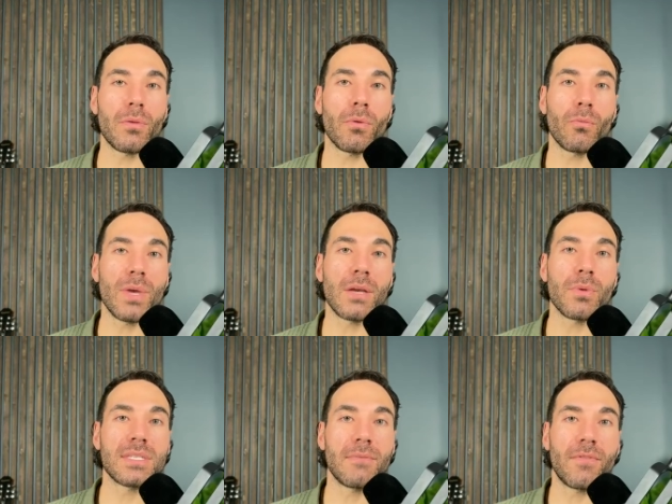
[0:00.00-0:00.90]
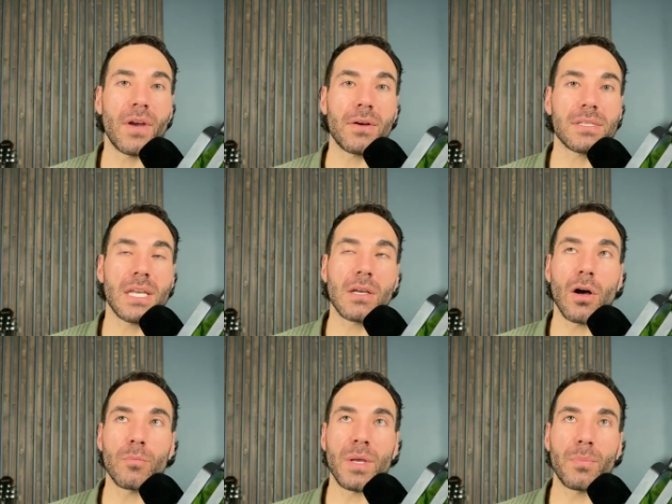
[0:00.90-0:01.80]
week with Tim Ferriss. He
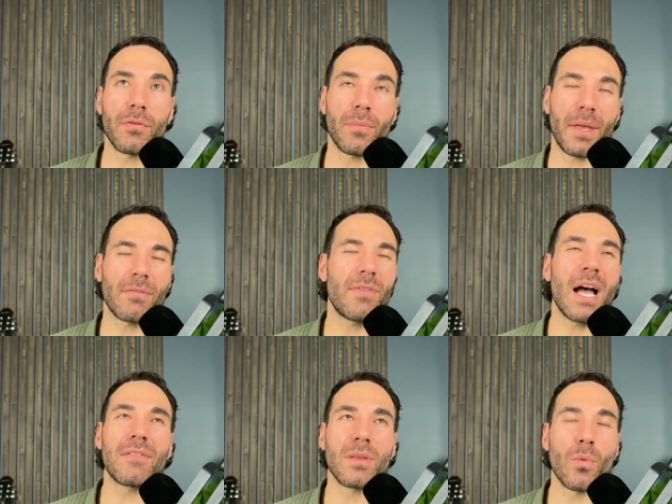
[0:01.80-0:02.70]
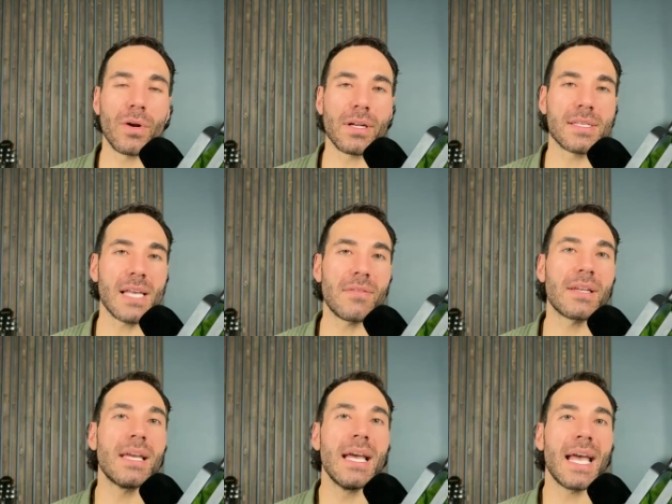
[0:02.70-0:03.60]
called people from like 5 in the morning to
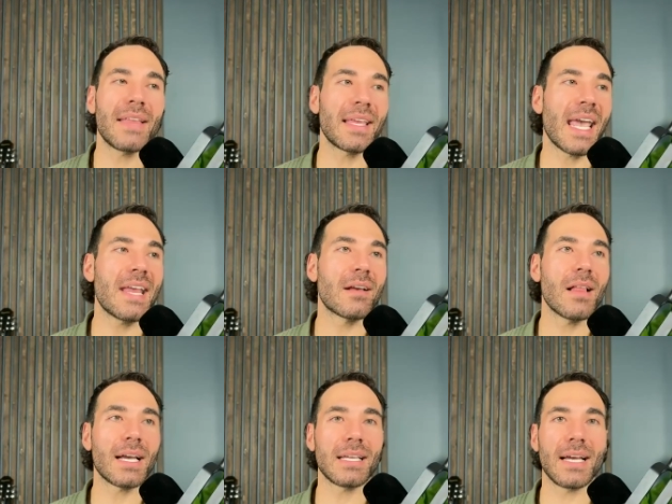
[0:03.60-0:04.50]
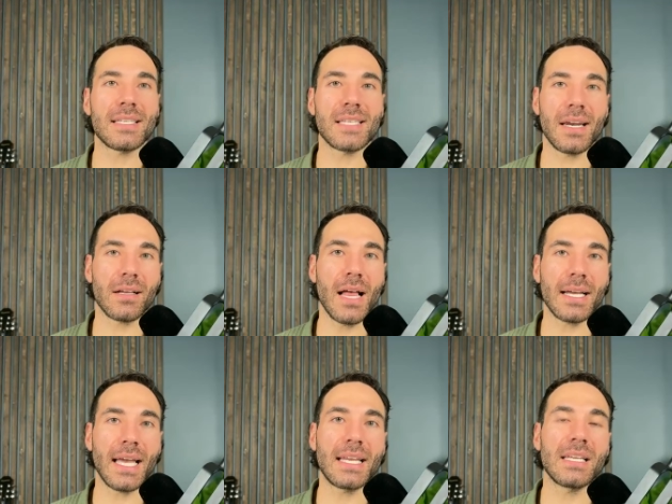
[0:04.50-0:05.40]
7 and like 8 o'clock at night to 10 o'clock.
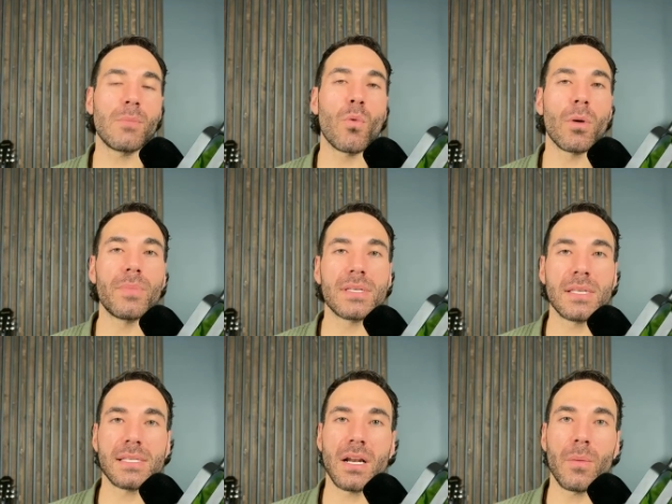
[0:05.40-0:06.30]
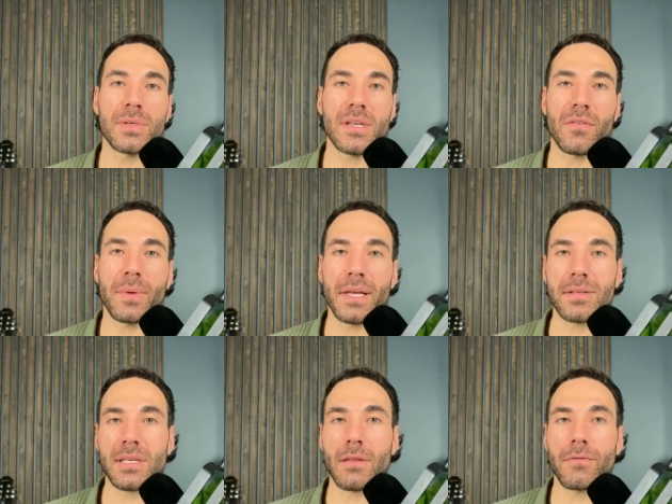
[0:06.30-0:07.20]
And he did more business than almost everybody
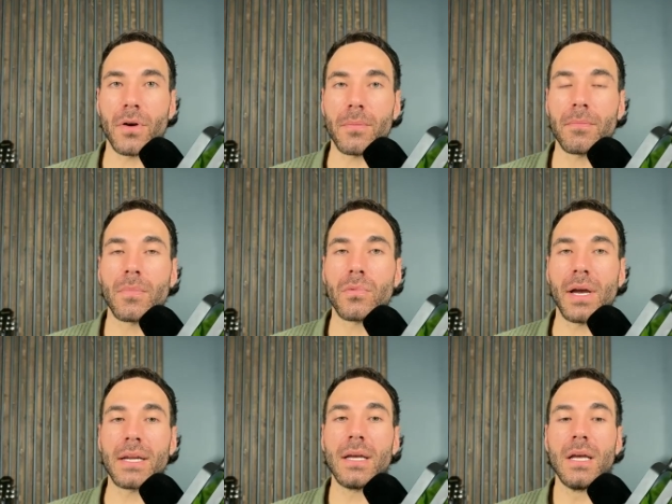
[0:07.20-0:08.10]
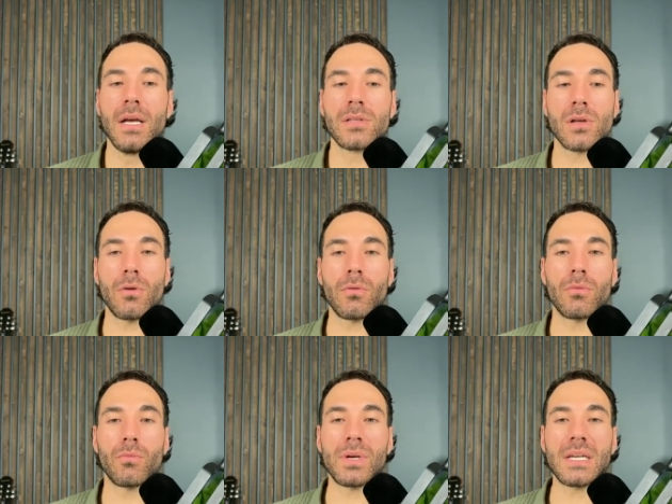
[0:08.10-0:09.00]
else at the firm. Right. So
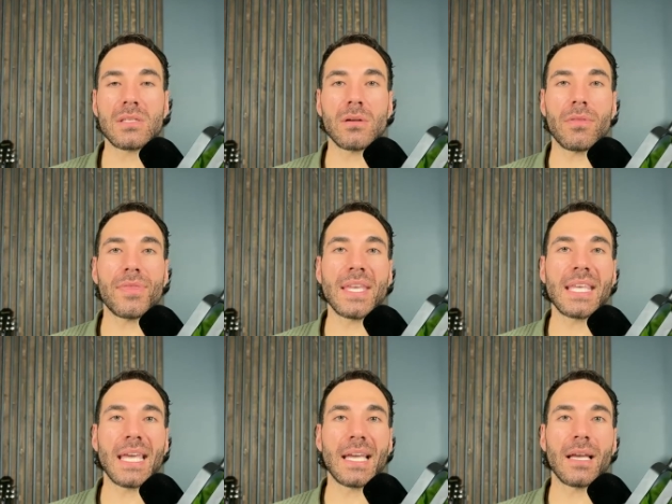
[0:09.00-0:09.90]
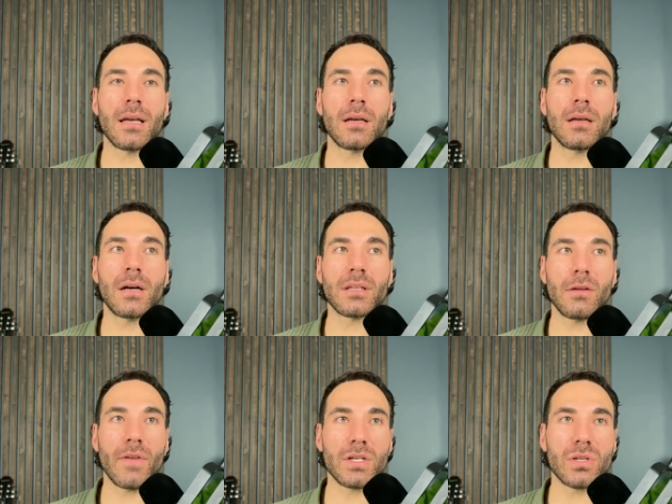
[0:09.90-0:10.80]
we need to start thinking
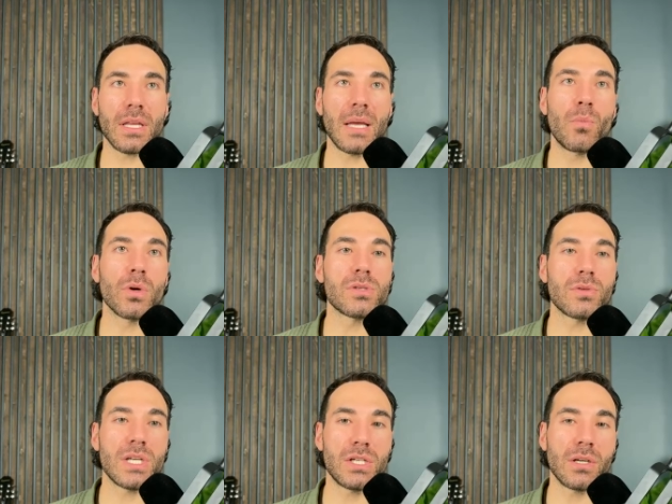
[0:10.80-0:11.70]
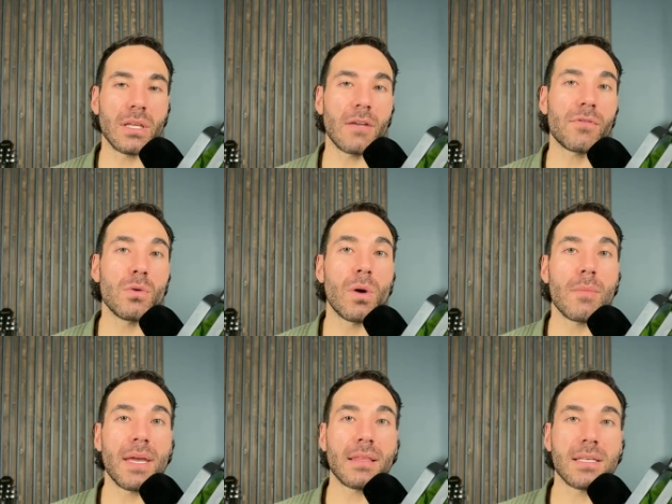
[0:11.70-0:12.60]
unconventionally and more strategically if you want to
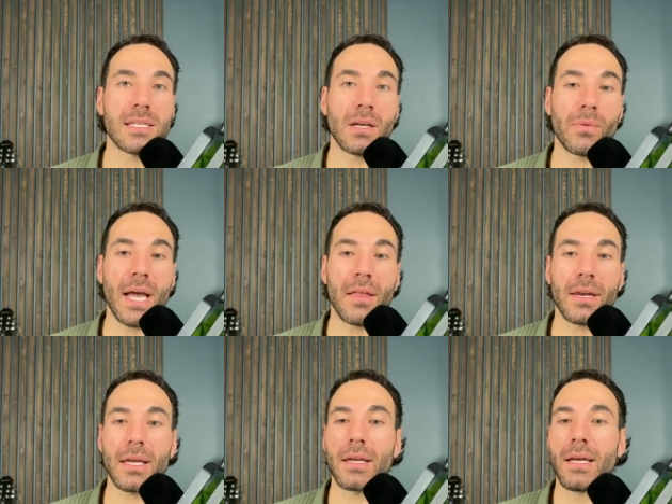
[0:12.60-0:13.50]
make this thing a reality.